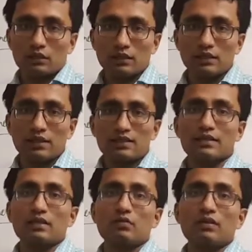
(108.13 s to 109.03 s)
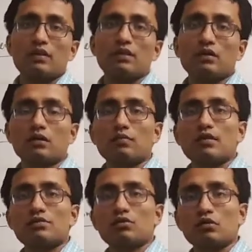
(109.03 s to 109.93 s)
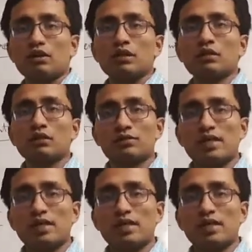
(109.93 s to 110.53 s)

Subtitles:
Let's say when an economy is growing,